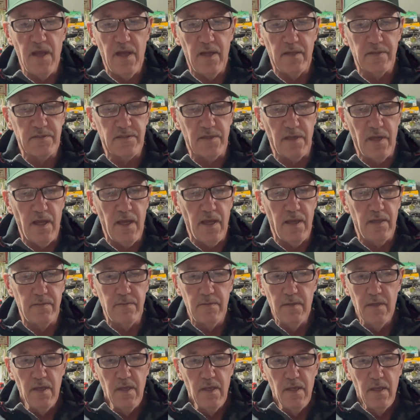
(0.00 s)
outside,
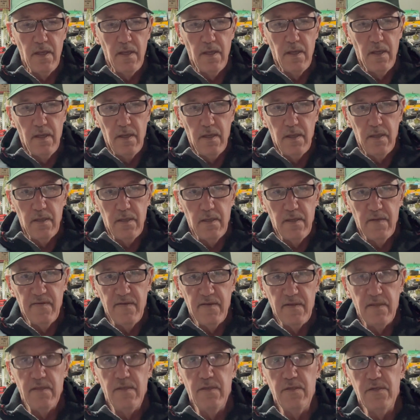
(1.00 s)

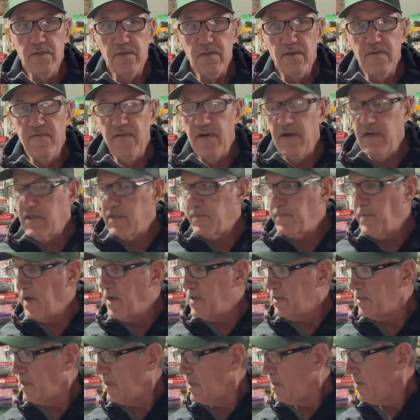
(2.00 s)
usually very
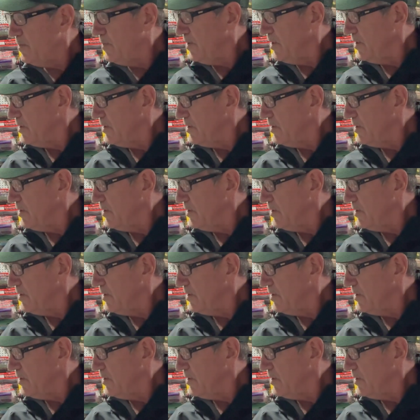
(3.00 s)
spunky, but